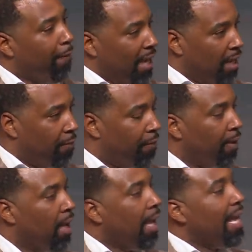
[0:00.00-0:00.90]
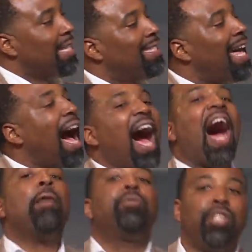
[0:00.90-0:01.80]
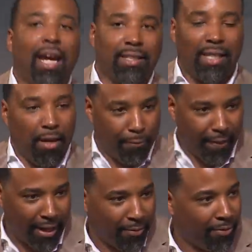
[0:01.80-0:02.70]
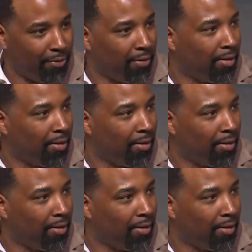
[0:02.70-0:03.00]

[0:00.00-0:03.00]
faith is the object of faith.